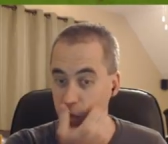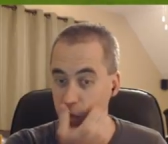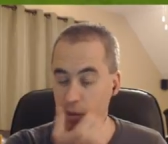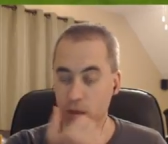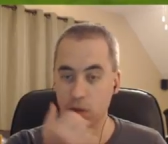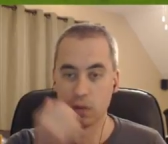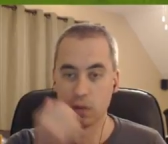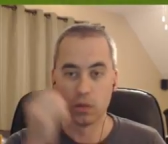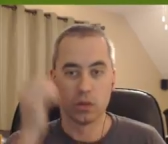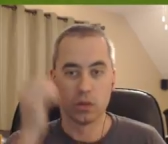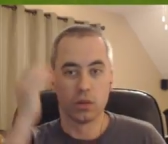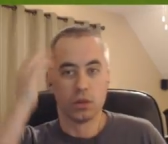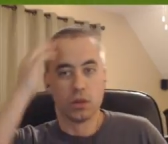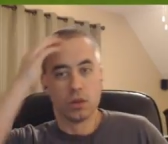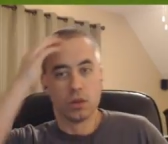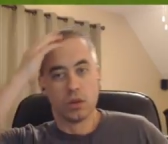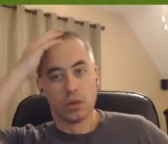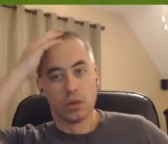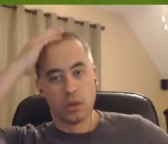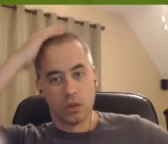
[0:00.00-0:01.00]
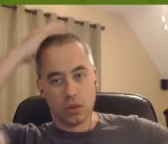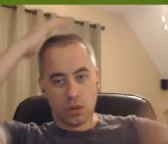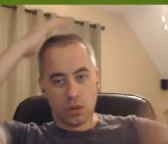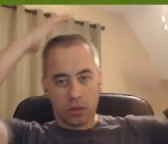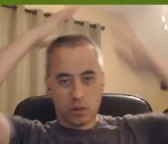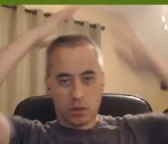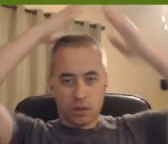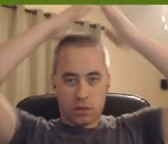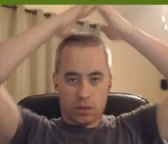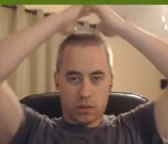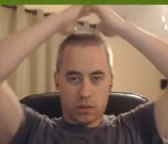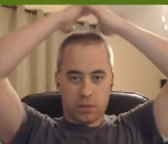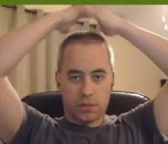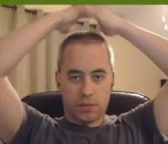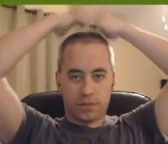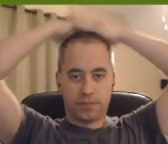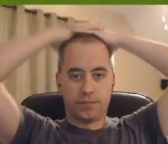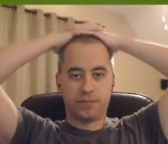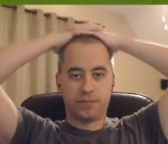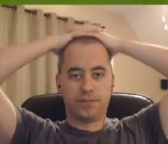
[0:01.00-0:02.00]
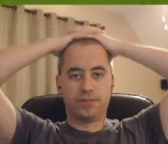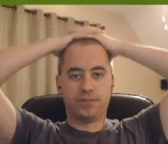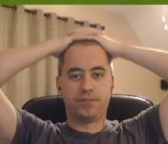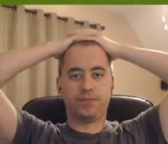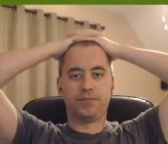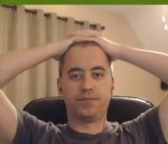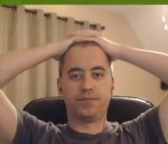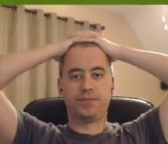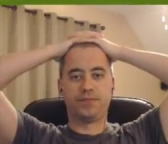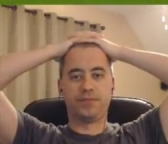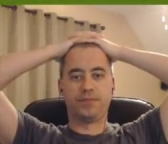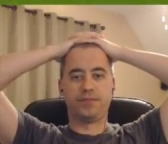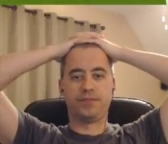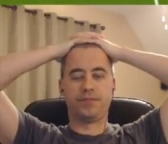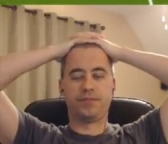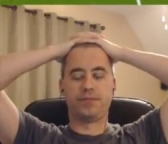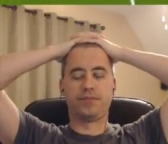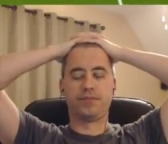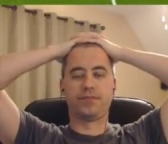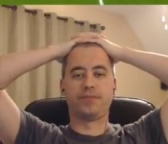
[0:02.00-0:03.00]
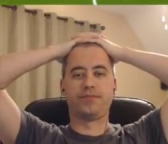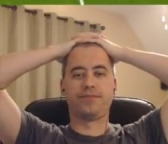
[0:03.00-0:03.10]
Nothing is said.